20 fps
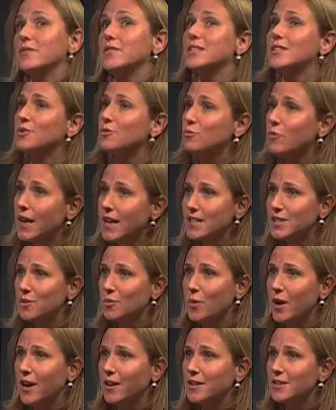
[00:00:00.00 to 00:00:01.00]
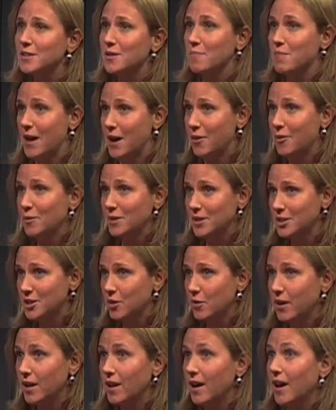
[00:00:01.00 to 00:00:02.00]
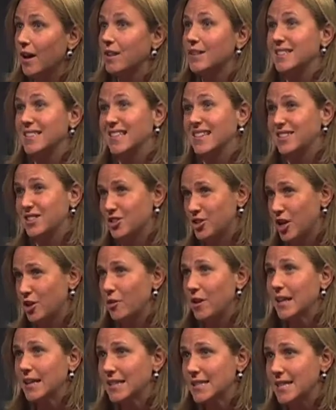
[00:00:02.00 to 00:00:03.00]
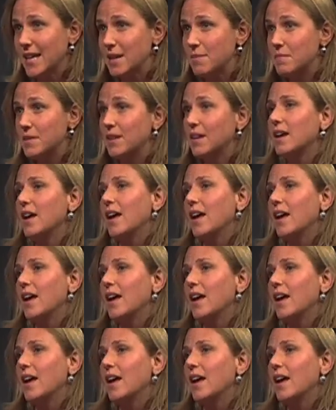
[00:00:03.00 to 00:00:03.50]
is to raise awareness about what's going on, to generate excitement,